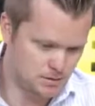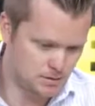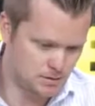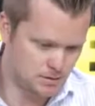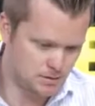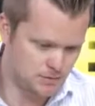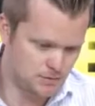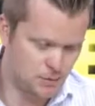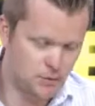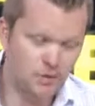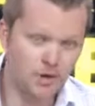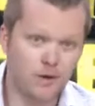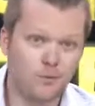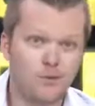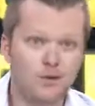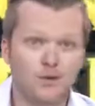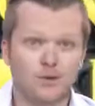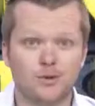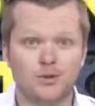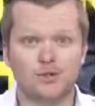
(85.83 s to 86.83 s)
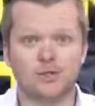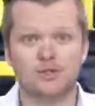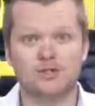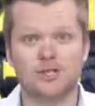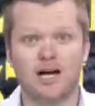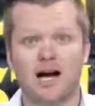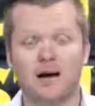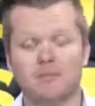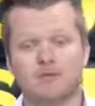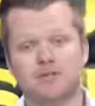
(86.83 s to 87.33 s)
If you think we do a good
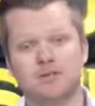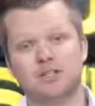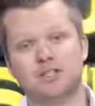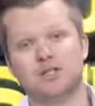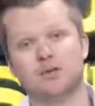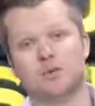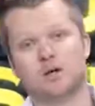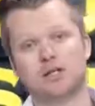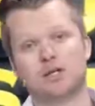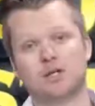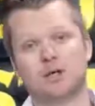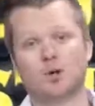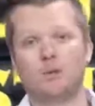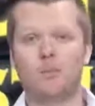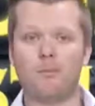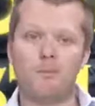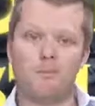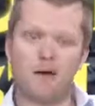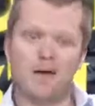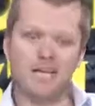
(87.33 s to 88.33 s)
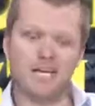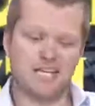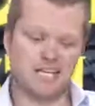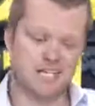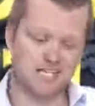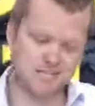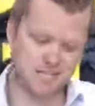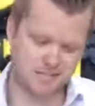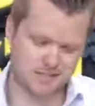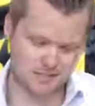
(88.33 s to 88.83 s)
job of it and you want a little
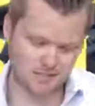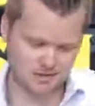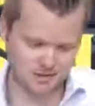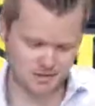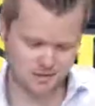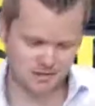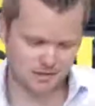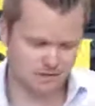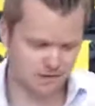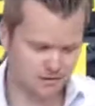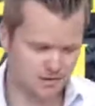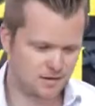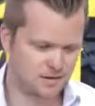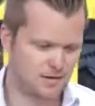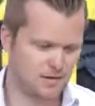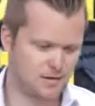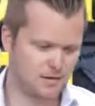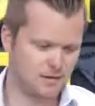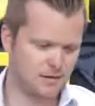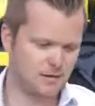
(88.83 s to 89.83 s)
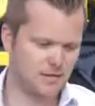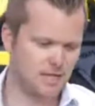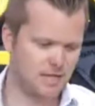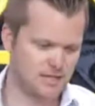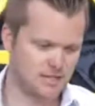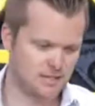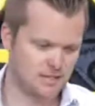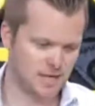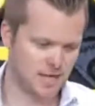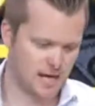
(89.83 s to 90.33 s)
piece,
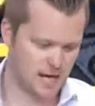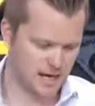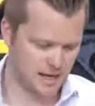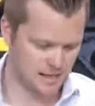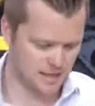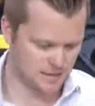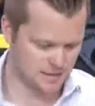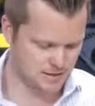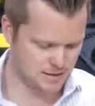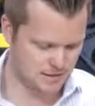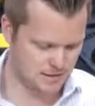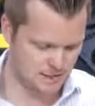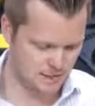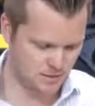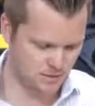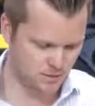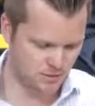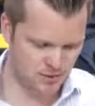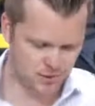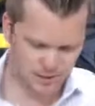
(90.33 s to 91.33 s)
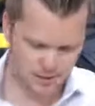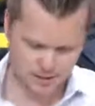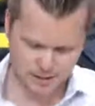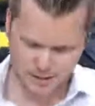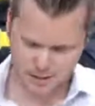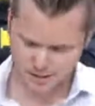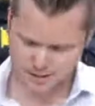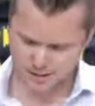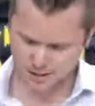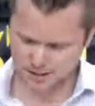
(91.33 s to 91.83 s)
he's the guy. He's the guy you want to get in
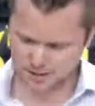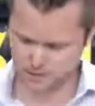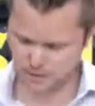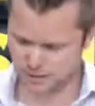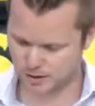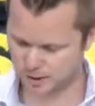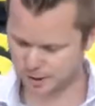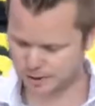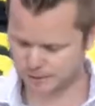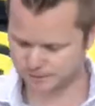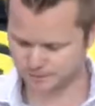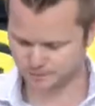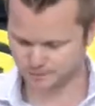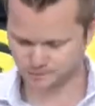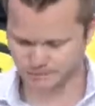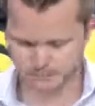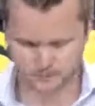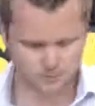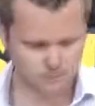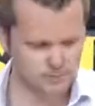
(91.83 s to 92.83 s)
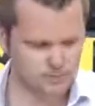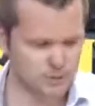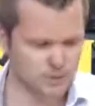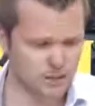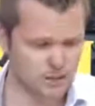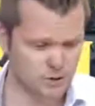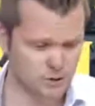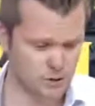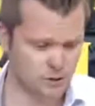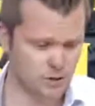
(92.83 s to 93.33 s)
contact with.
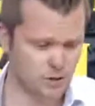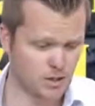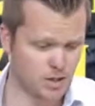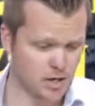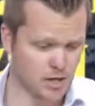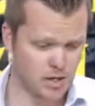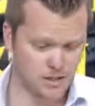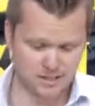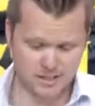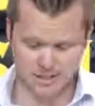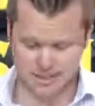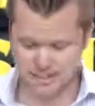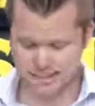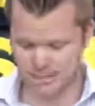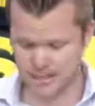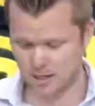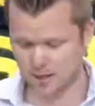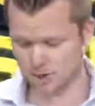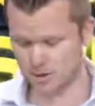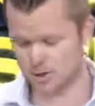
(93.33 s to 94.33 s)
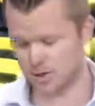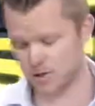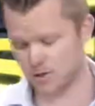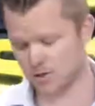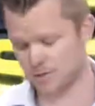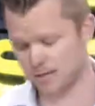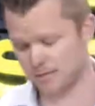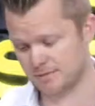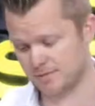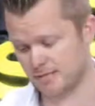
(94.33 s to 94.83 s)
Dude, these sales
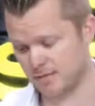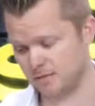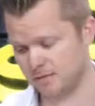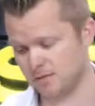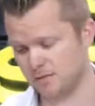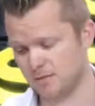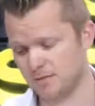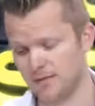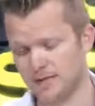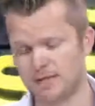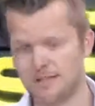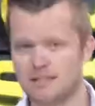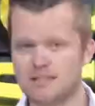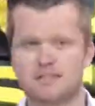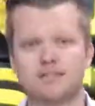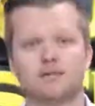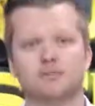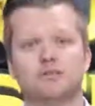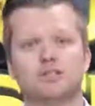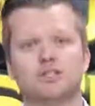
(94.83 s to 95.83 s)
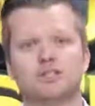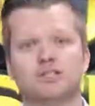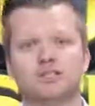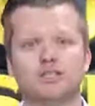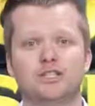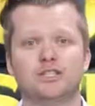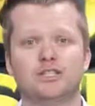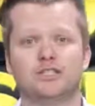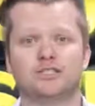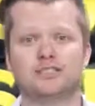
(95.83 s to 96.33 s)
shows, I'm telling you, man, this is some
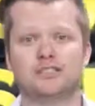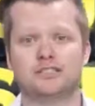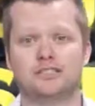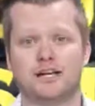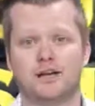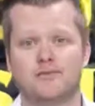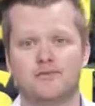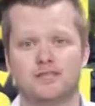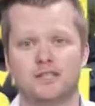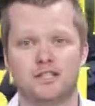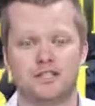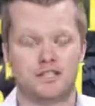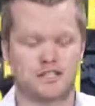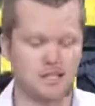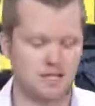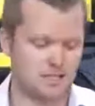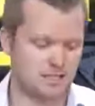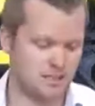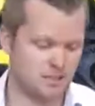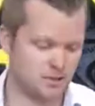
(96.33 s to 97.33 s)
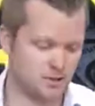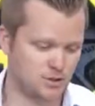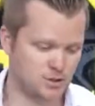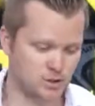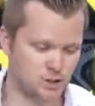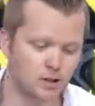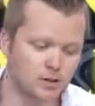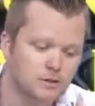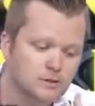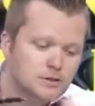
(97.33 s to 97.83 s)
good stuff in these sales
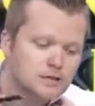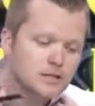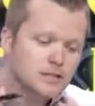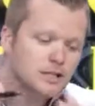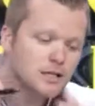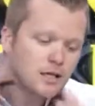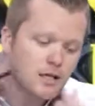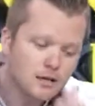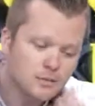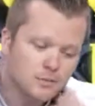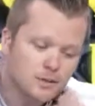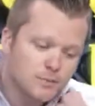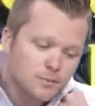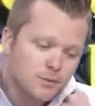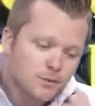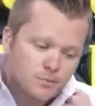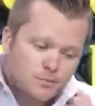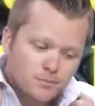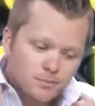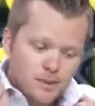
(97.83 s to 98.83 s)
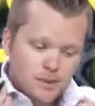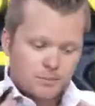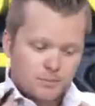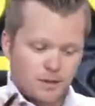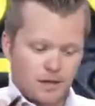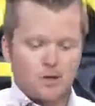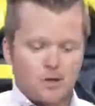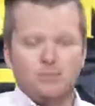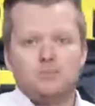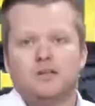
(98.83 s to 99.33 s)
shows. People, people,
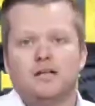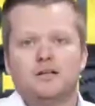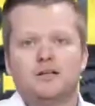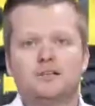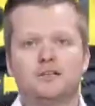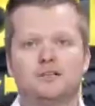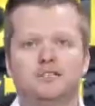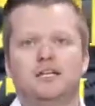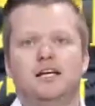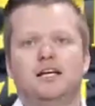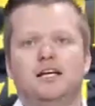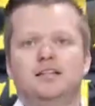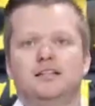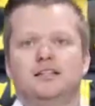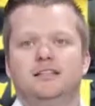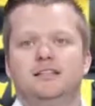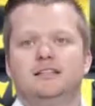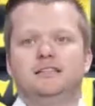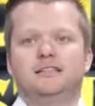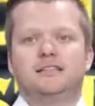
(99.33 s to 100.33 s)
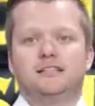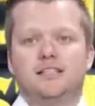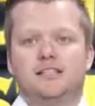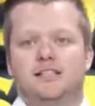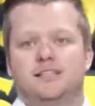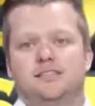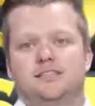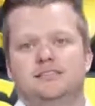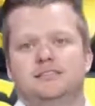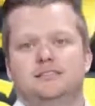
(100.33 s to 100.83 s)
I hope they understand. This is
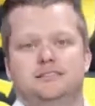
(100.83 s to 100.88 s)
like. This